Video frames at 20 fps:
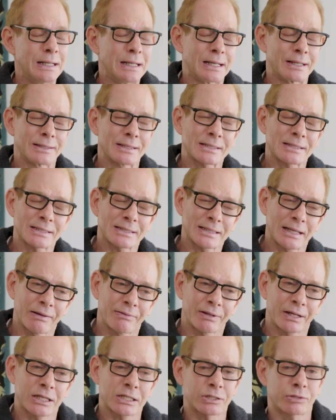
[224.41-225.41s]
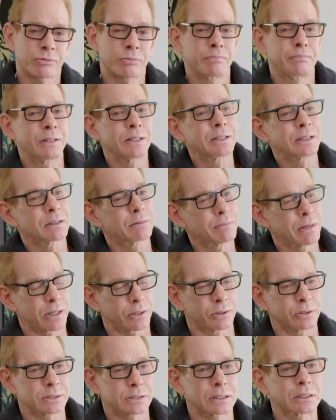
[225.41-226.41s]
And the 70s, through bending
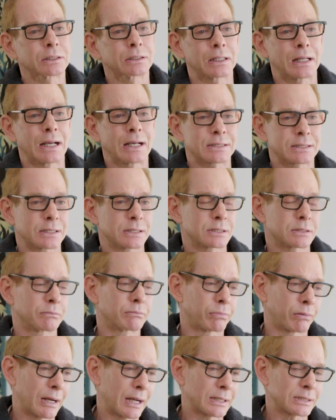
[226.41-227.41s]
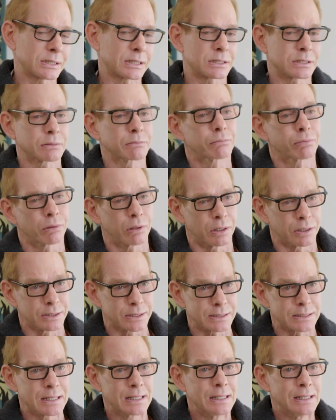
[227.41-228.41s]
metals and glasses and brasses and
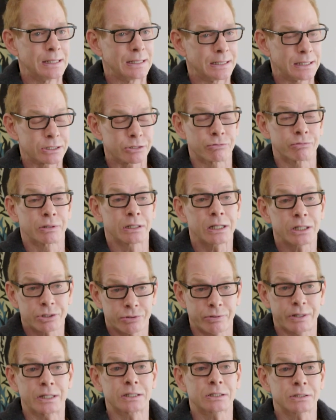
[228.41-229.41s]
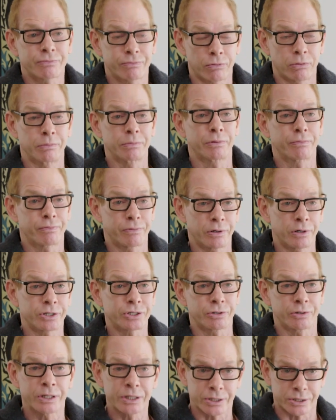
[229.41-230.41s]
bronze, it really transformed the
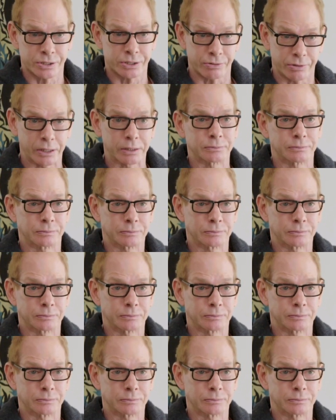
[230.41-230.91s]
furniture industry.